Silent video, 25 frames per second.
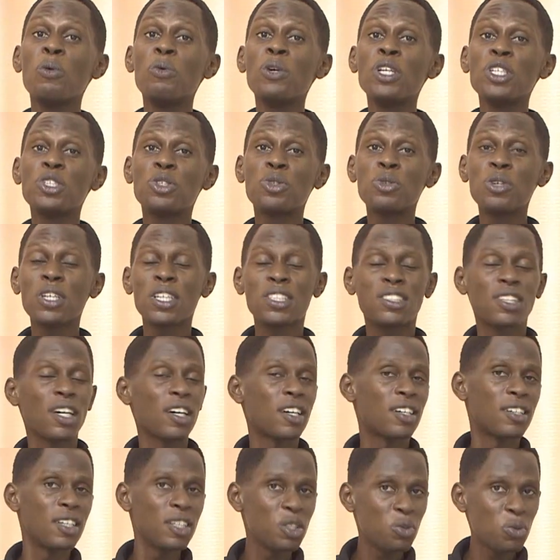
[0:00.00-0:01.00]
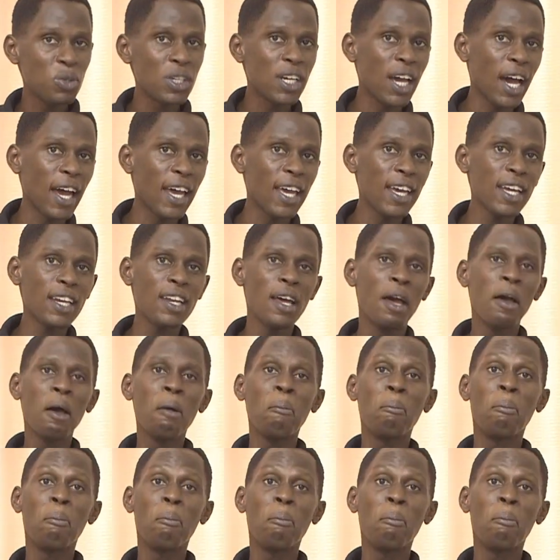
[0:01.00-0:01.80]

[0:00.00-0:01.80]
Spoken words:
wish you is a great week ahead.